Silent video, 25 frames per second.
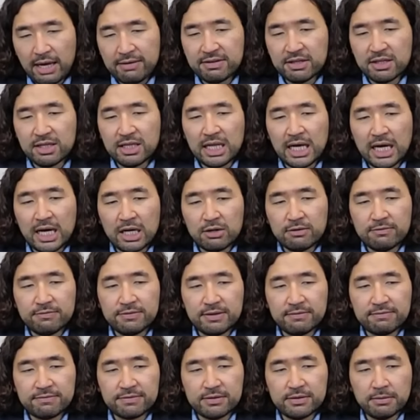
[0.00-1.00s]
having a lot of
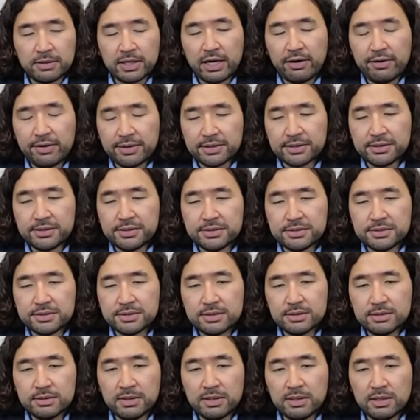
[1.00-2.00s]
different
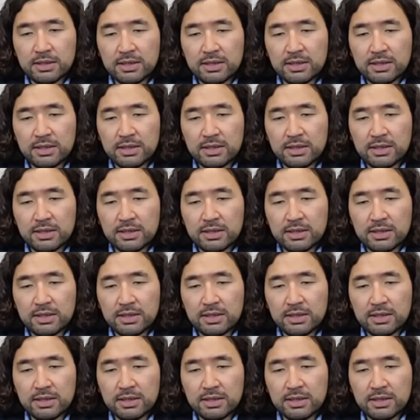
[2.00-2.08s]
characters,